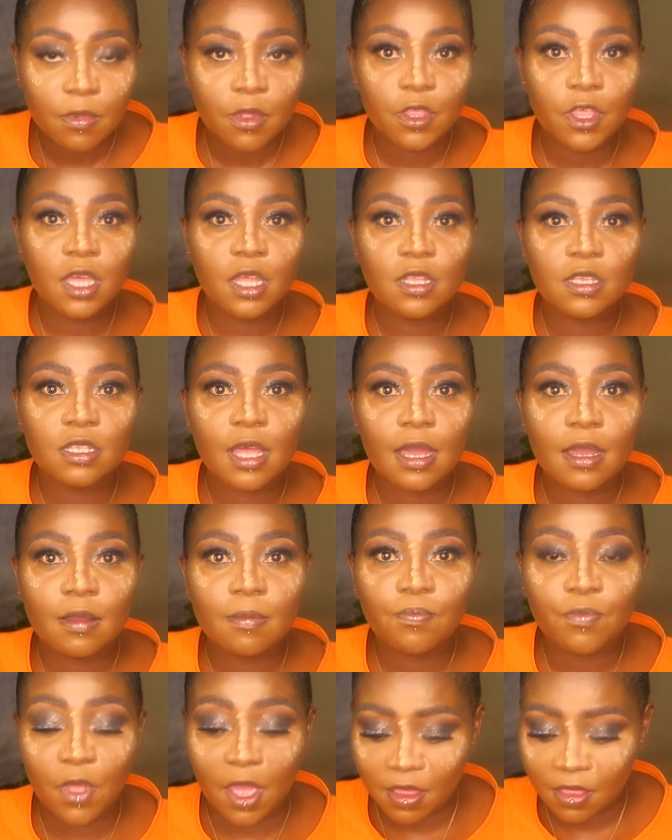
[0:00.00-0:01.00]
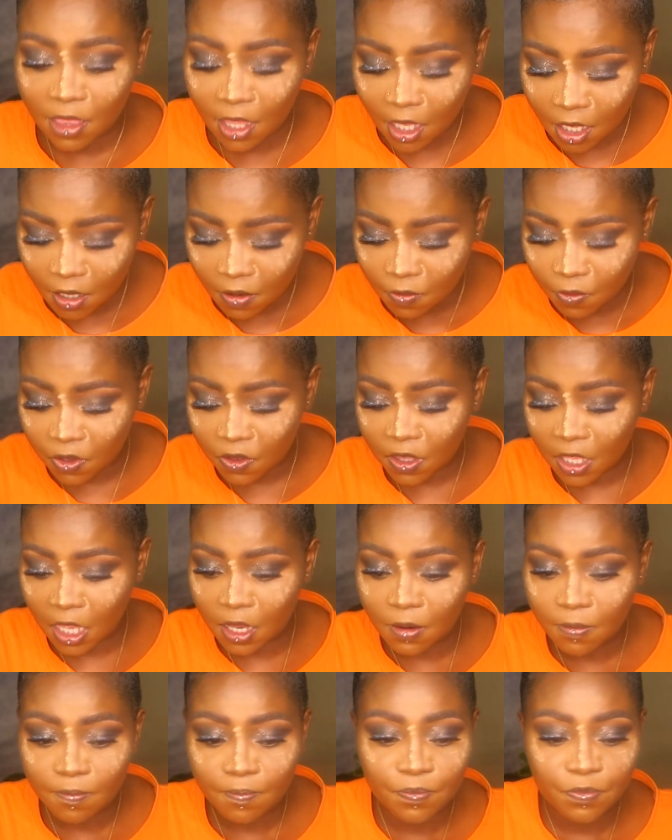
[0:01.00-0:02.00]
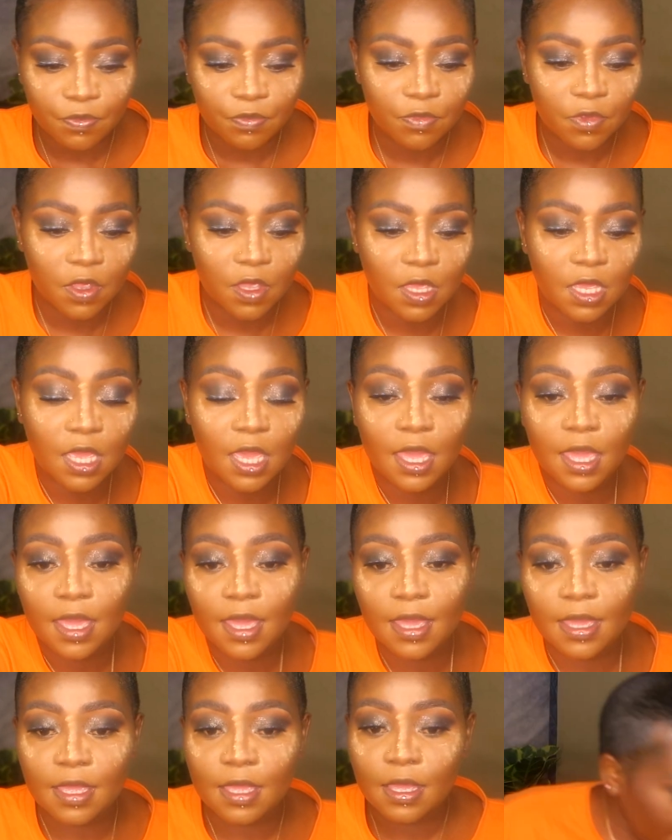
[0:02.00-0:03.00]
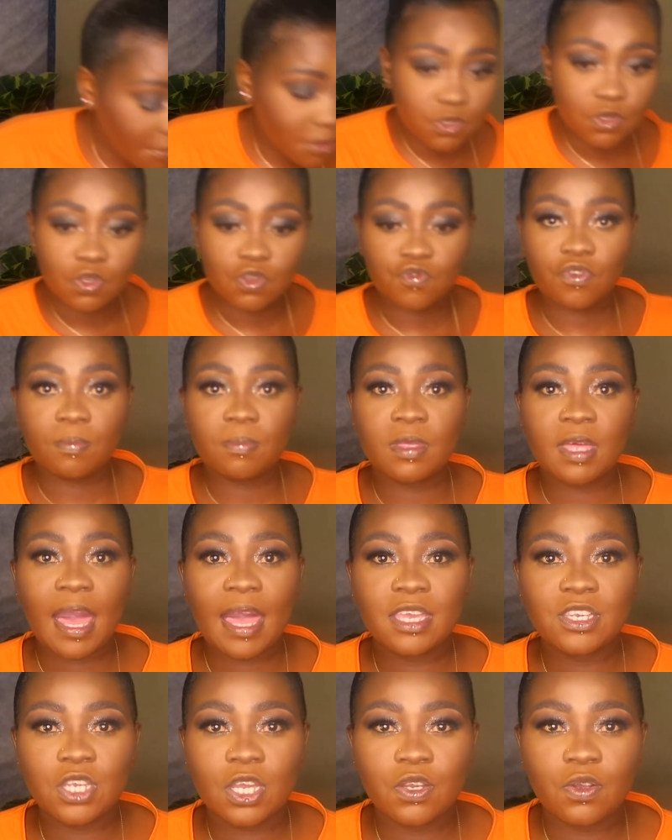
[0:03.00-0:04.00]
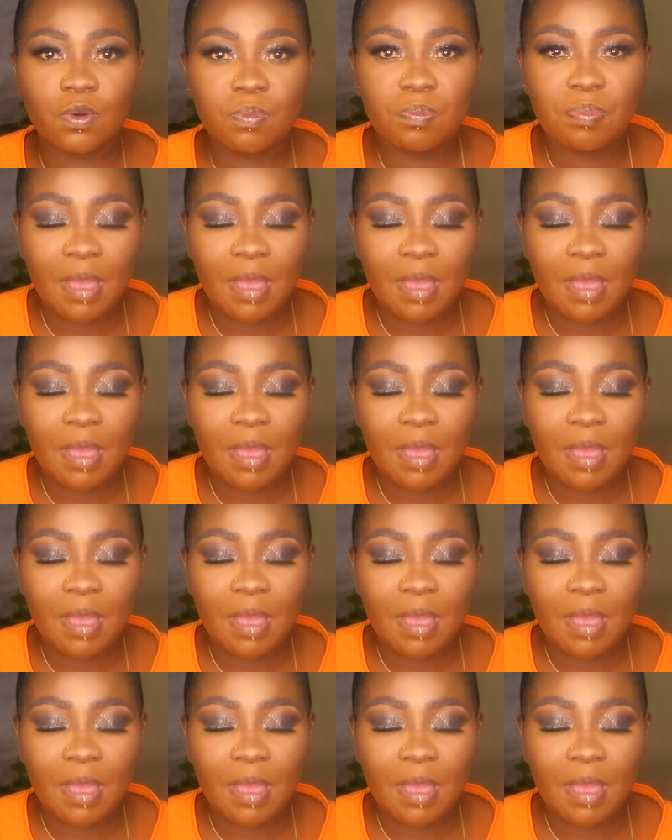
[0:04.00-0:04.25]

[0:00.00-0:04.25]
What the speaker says: I think it's stuck. I think we're there. Yay. I'm going to use from the eyeshadow